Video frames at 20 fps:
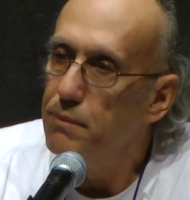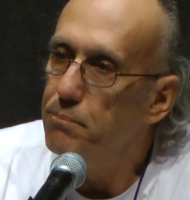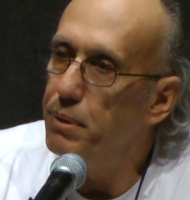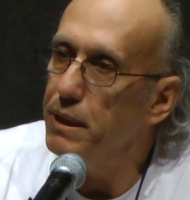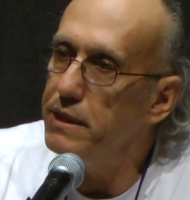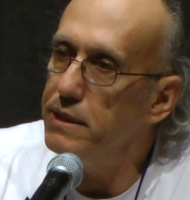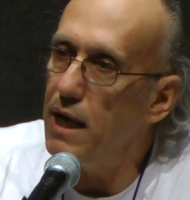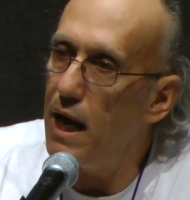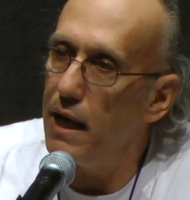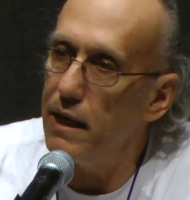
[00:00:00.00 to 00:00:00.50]

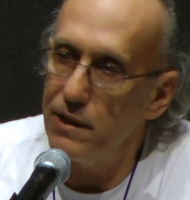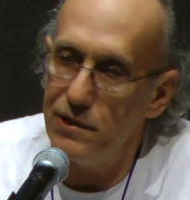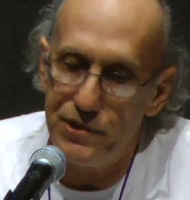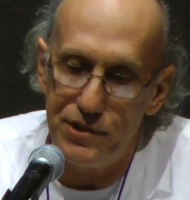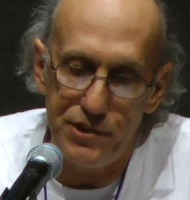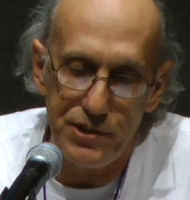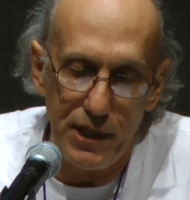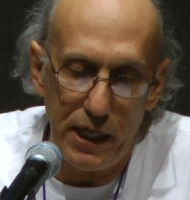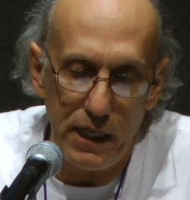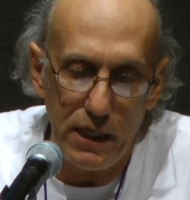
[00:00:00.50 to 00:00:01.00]
But not a
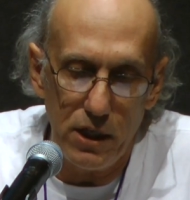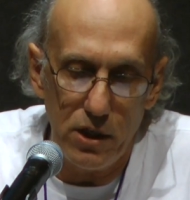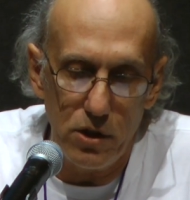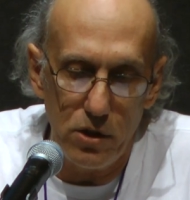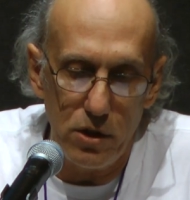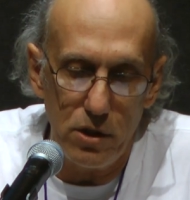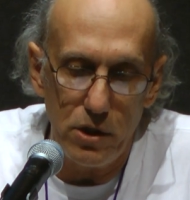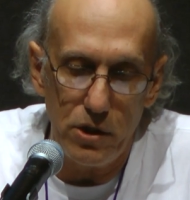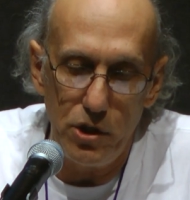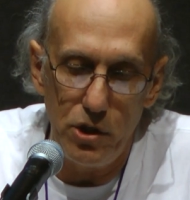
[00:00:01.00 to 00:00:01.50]

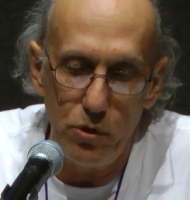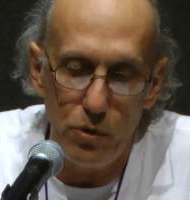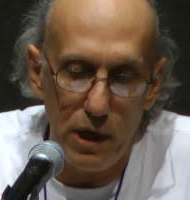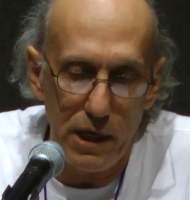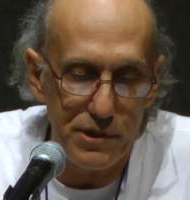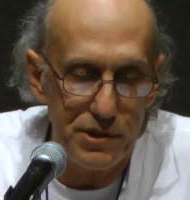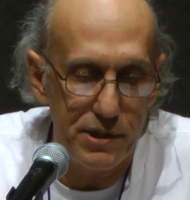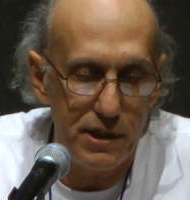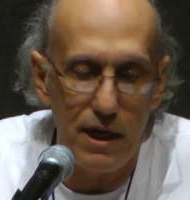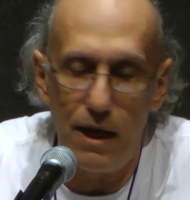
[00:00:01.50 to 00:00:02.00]
single
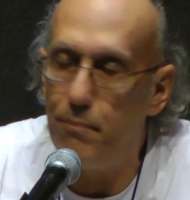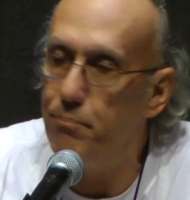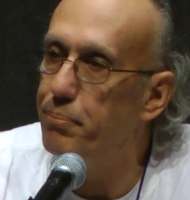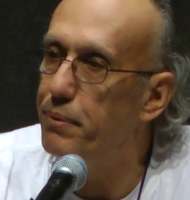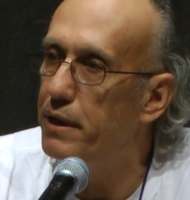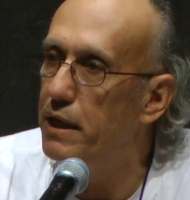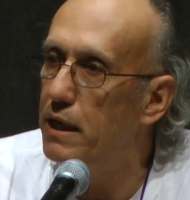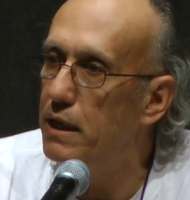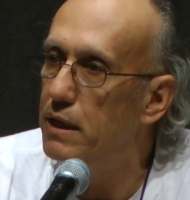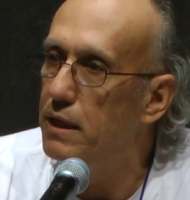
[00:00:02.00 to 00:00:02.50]
U.S.
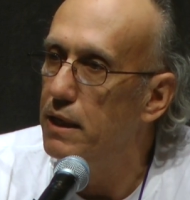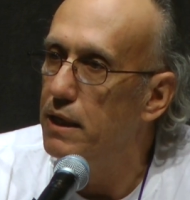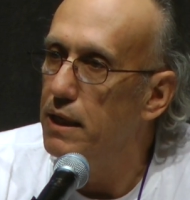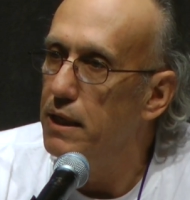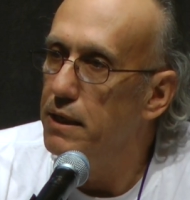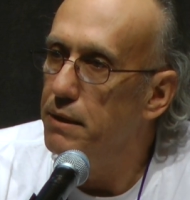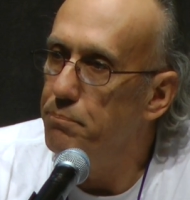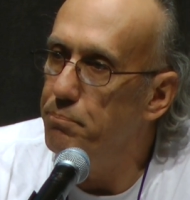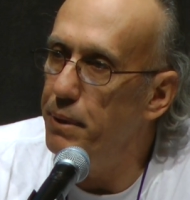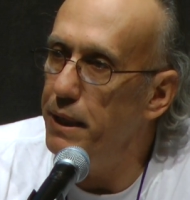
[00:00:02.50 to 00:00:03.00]
company
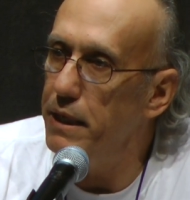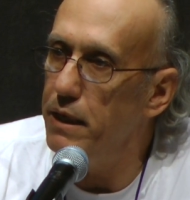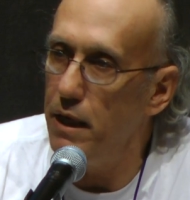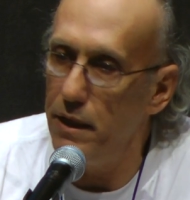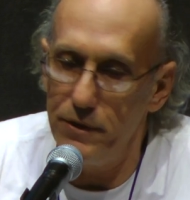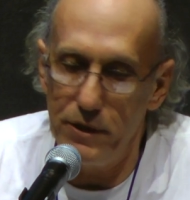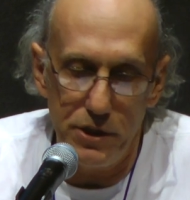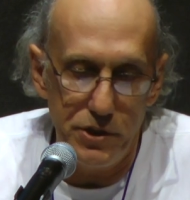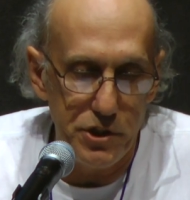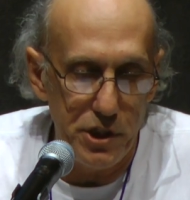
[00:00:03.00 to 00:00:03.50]
bid
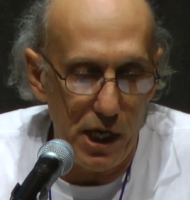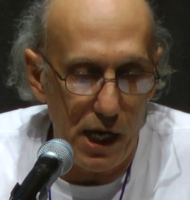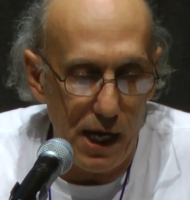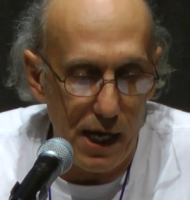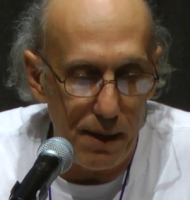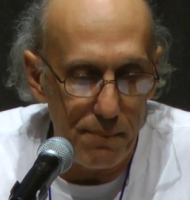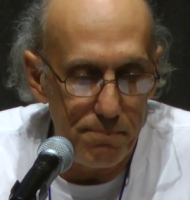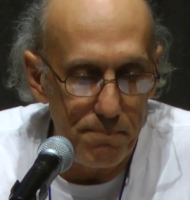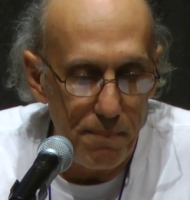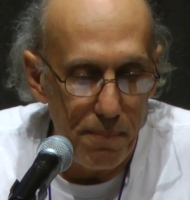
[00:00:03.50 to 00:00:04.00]
on the
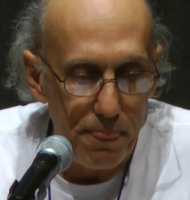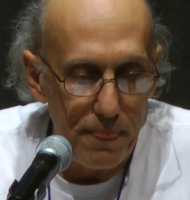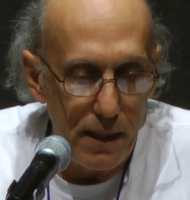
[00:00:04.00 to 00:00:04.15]
job,